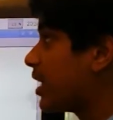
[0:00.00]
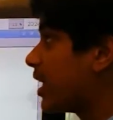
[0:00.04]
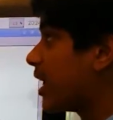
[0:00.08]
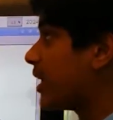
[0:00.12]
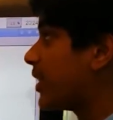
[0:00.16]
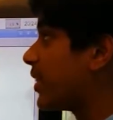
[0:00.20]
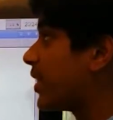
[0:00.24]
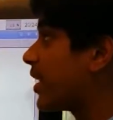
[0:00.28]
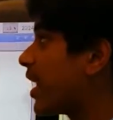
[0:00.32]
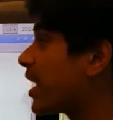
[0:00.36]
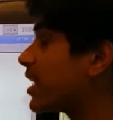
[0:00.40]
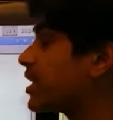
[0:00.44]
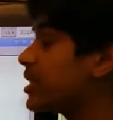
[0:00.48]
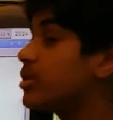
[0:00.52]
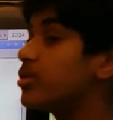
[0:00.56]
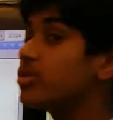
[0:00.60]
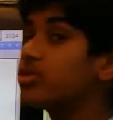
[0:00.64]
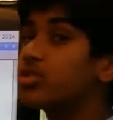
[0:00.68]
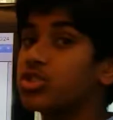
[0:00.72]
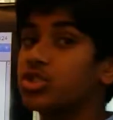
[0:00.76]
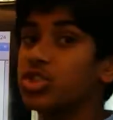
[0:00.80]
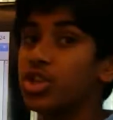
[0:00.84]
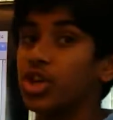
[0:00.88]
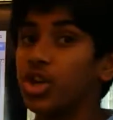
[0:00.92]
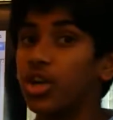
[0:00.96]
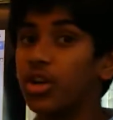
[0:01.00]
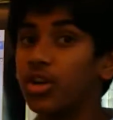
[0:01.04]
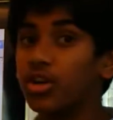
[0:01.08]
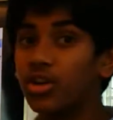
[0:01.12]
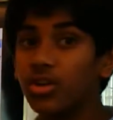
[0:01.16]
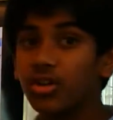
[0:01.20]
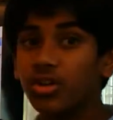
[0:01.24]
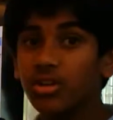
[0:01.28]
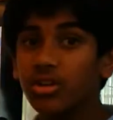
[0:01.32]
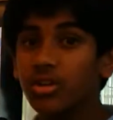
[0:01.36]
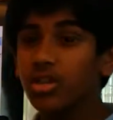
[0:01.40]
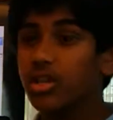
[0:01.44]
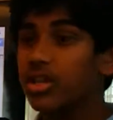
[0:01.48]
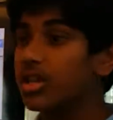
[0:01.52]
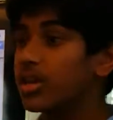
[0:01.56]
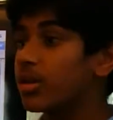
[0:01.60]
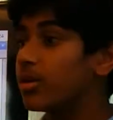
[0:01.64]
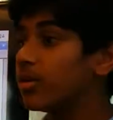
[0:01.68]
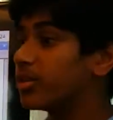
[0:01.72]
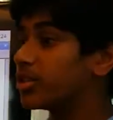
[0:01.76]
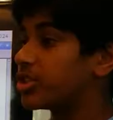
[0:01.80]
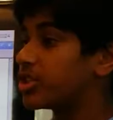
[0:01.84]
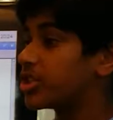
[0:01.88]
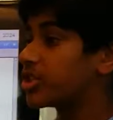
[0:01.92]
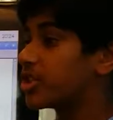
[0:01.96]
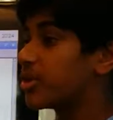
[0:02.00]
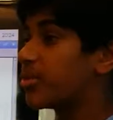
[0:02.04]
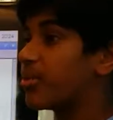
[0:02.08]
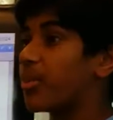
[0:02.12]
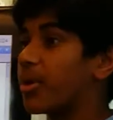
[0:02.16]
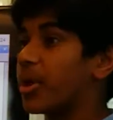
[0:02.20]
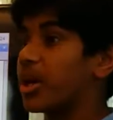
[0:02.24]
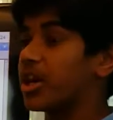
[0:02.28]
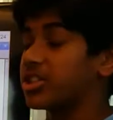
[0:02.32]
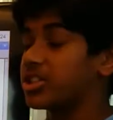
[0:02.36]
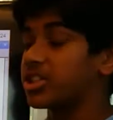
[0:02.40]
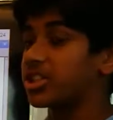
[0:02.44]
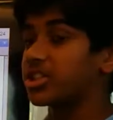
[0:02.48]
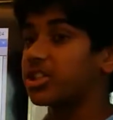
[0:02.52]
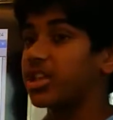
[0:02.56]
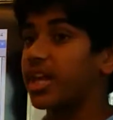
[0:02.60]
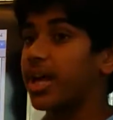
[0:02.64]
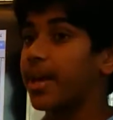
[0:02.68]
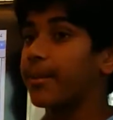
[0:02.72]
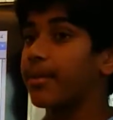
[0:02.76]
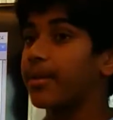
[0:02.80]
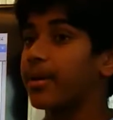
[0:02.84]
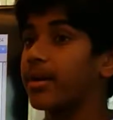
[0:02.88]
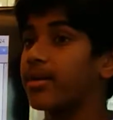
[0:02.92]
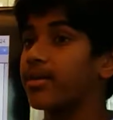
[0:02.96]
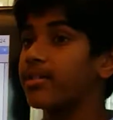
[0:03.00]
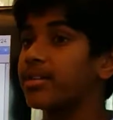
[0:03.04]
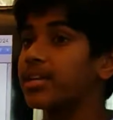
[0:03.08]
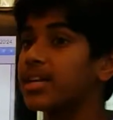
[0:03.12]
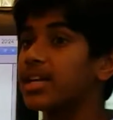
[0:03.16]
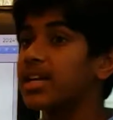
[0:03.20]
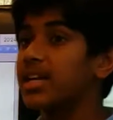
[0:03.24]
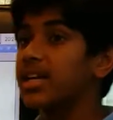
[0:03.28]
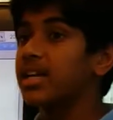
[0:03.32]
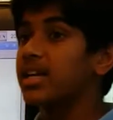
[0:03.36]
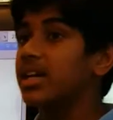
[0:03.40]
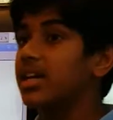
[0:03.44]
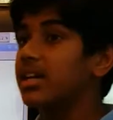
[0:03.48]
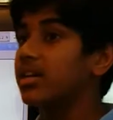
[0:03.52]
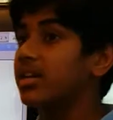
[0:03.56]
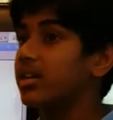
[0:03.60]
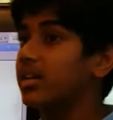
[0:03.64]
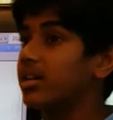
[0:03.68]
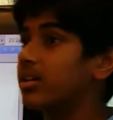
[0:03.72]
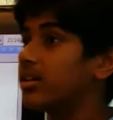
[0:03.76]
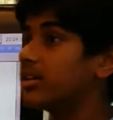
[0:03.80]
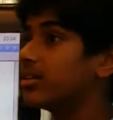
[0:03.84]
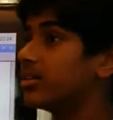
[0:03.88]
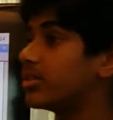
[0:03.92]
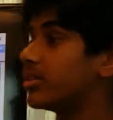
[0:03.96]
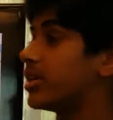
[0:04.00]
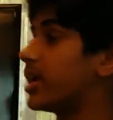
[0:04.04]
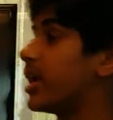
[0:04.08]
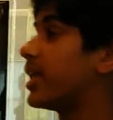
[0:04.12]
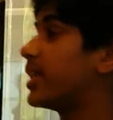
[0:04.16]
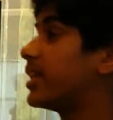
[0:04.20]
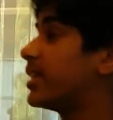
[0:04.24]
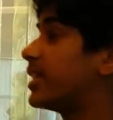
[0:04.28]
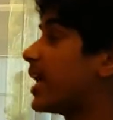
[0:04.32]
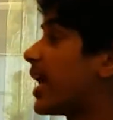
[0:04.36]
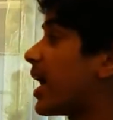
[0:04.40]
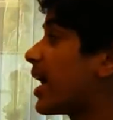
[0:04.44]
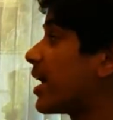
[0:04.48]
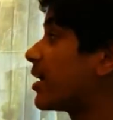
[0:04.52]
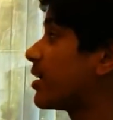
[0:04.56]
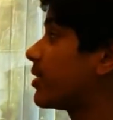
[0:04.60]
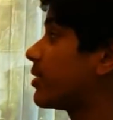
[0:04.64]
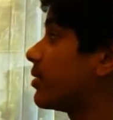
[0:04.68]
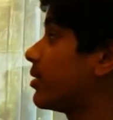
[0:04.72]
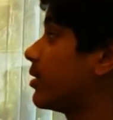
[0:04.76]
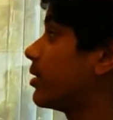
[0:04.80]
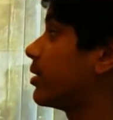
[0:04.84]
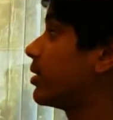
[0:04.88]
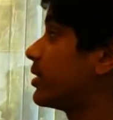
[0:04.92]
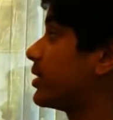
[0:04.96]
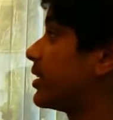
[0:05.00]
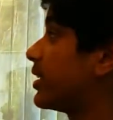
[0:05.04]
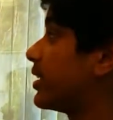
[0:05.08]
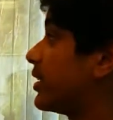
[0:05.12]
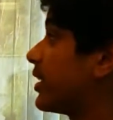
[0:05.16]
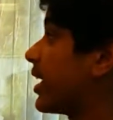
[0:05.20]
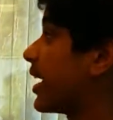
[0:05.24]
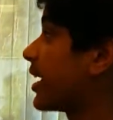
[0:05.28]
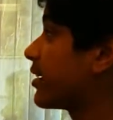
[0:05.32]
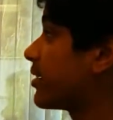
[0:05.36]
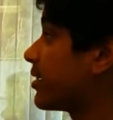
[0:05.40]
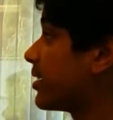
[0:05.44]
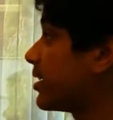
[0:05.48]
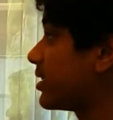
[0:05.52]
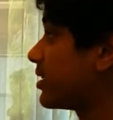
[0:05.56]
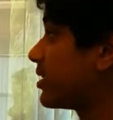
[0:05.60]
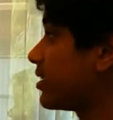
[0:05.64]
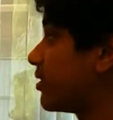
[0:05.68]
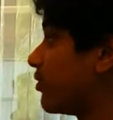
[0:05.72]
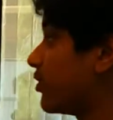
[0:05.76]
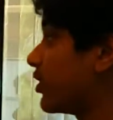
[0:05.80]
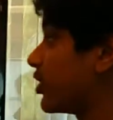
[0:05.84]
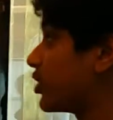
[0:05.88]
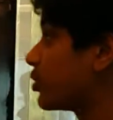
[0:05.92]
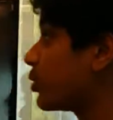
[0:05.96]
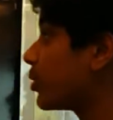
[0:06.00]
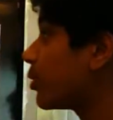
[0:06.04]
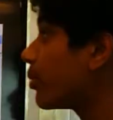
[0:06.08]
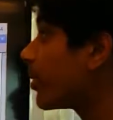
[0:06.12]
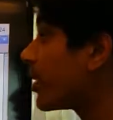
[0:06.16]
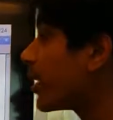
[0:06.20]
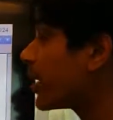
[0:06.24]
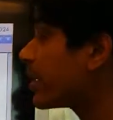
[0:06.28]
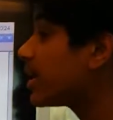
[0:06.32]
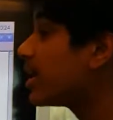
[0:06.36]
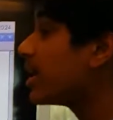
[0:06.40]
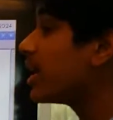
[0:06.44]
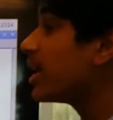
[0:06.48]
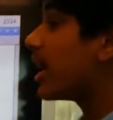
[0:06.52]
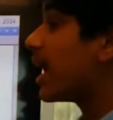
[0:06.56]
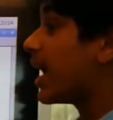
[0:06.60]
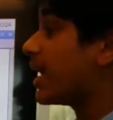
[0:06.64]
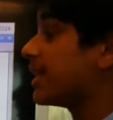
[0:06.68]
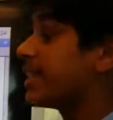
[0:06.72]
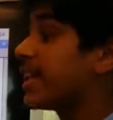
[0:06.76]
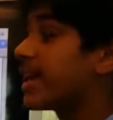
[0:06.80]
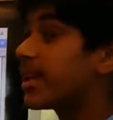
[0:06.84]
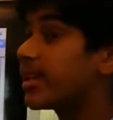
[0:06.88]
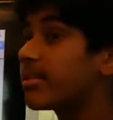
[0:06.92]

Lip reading: And then I use Turtle, which is a project library, and that is the visual one, and